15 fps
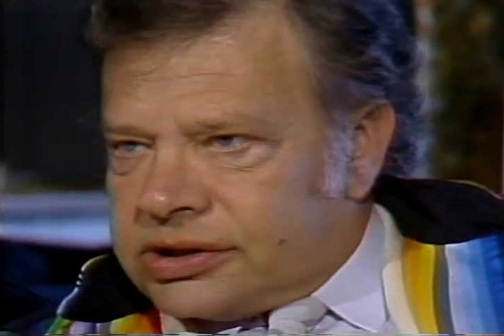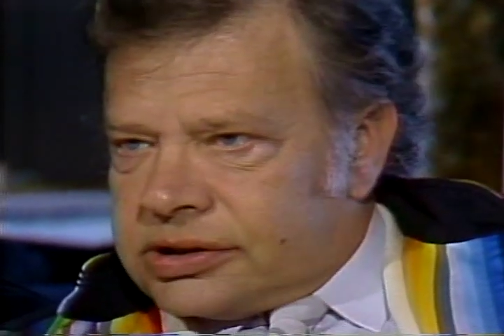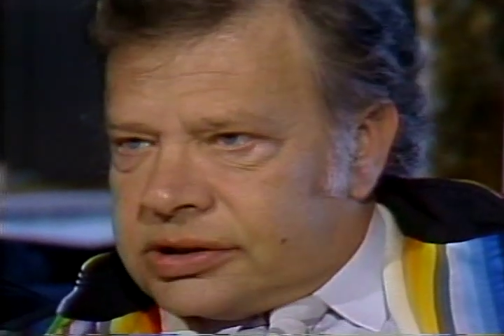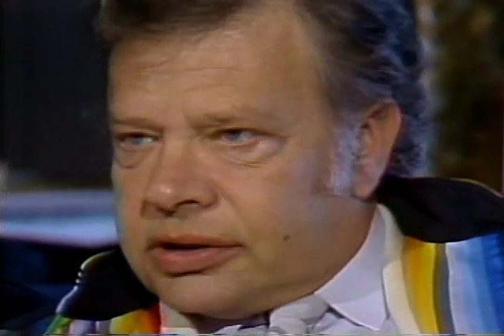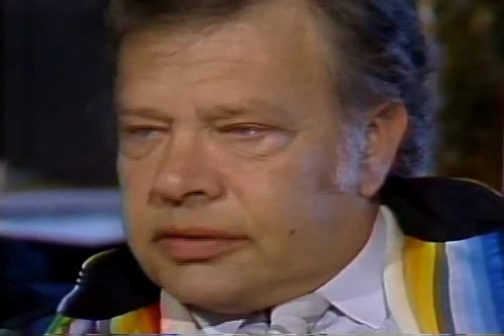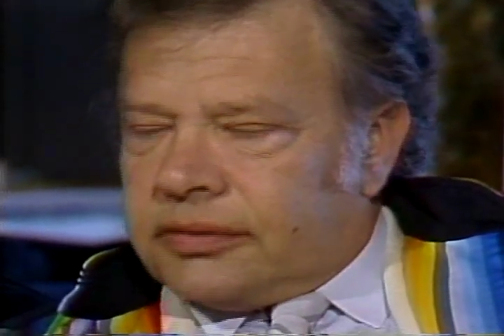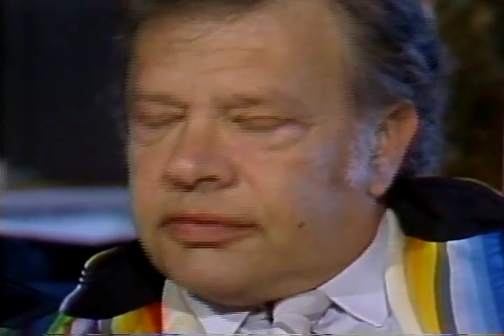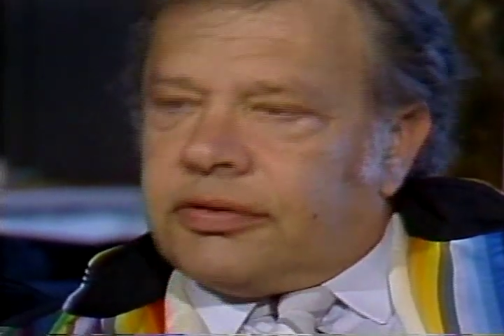
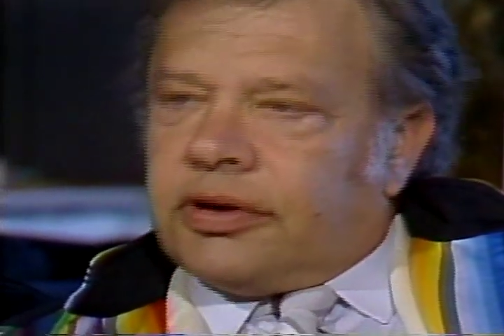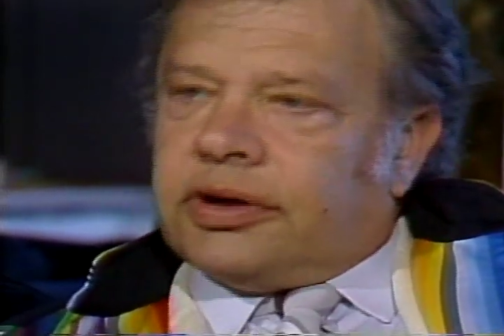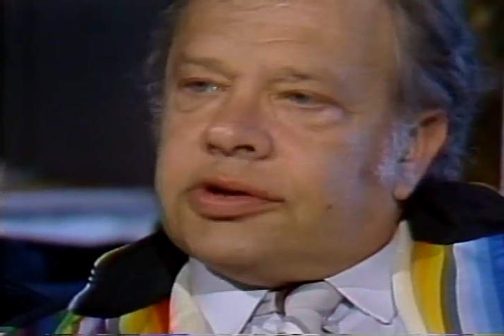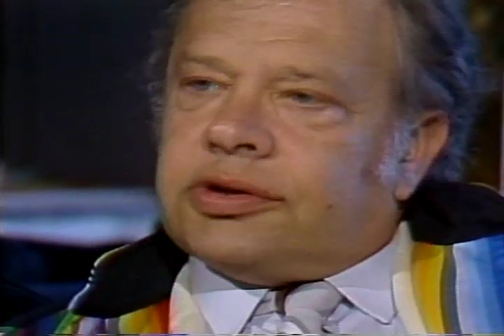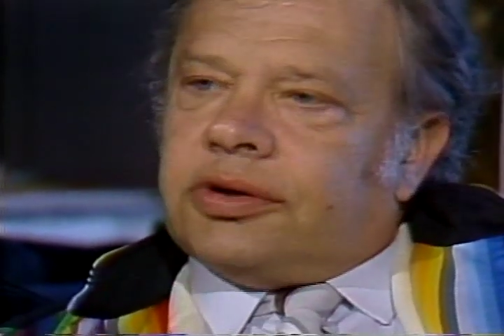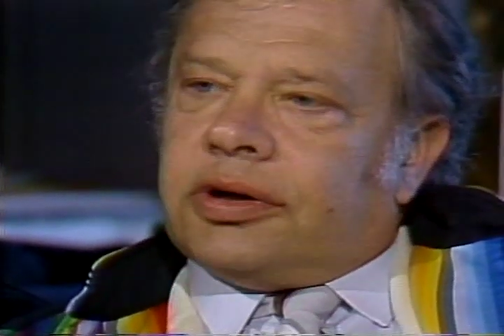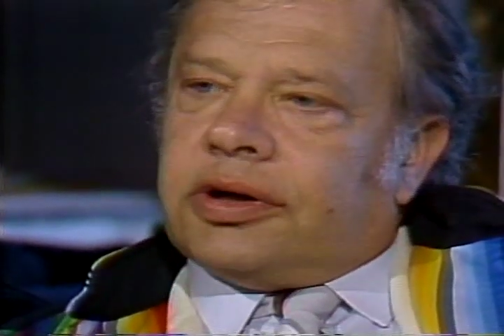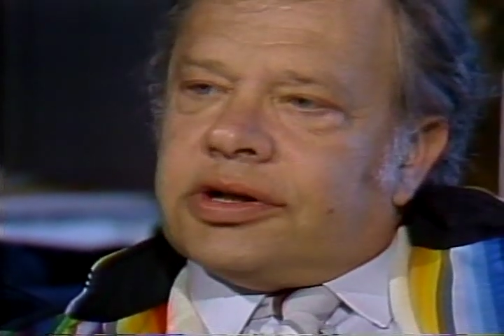Okay, you got
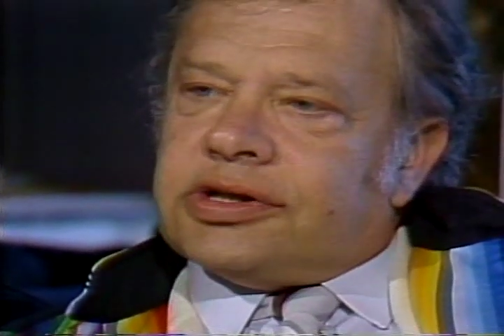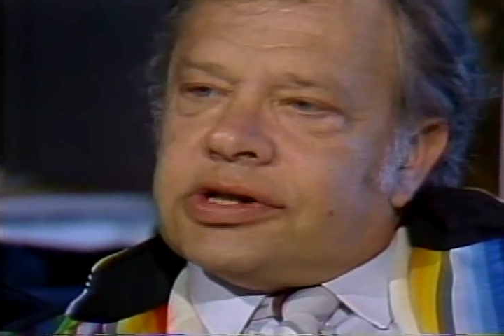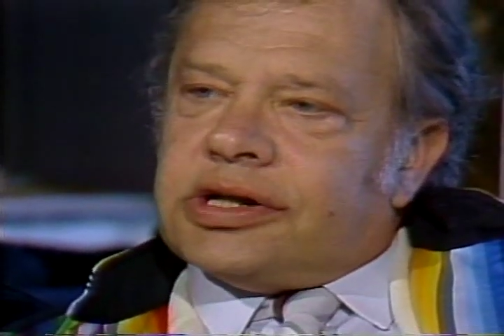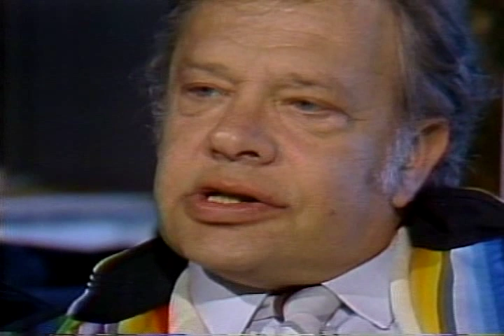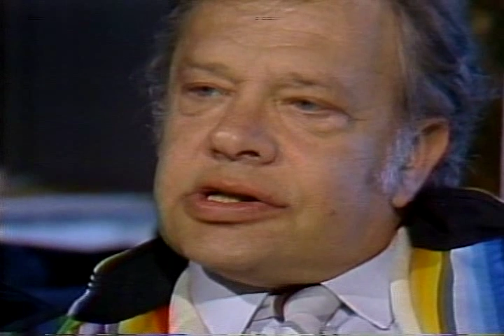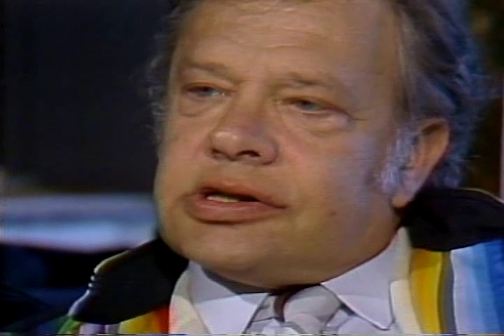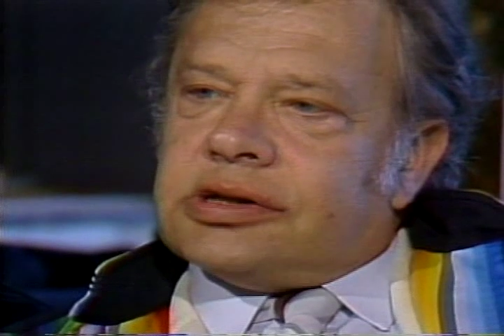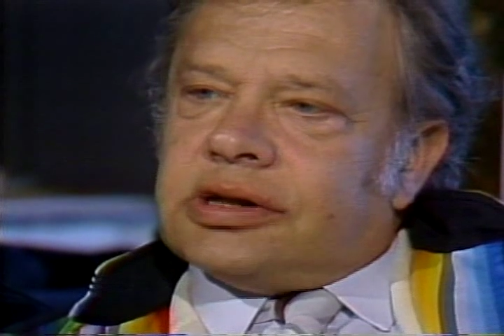blacklisted.
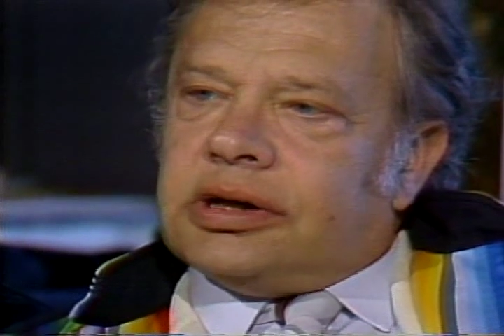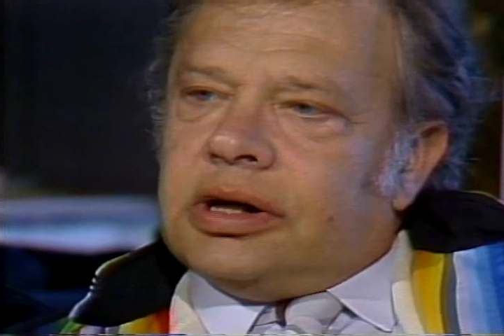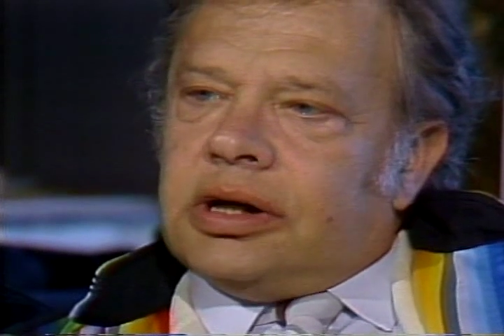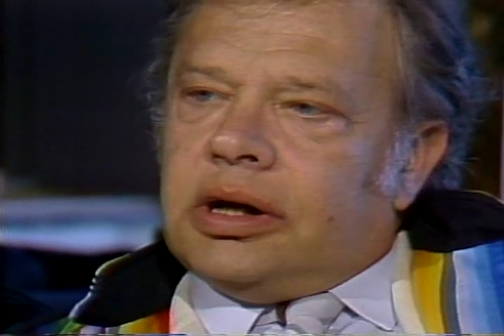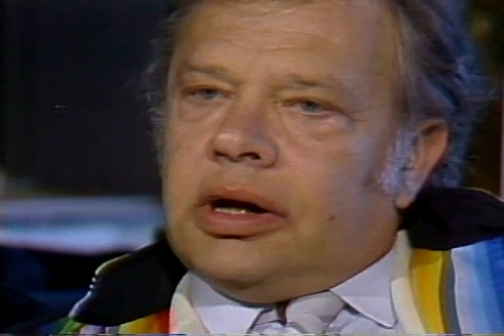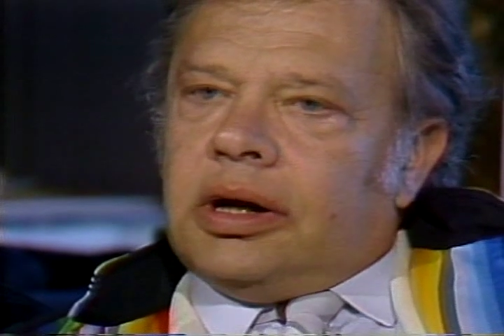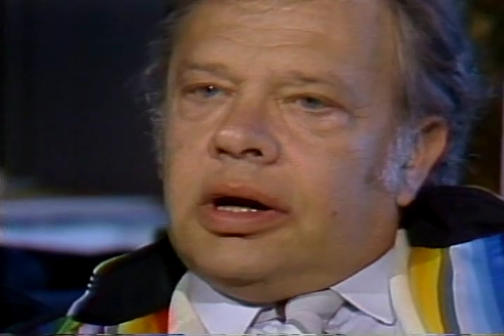What'd you do?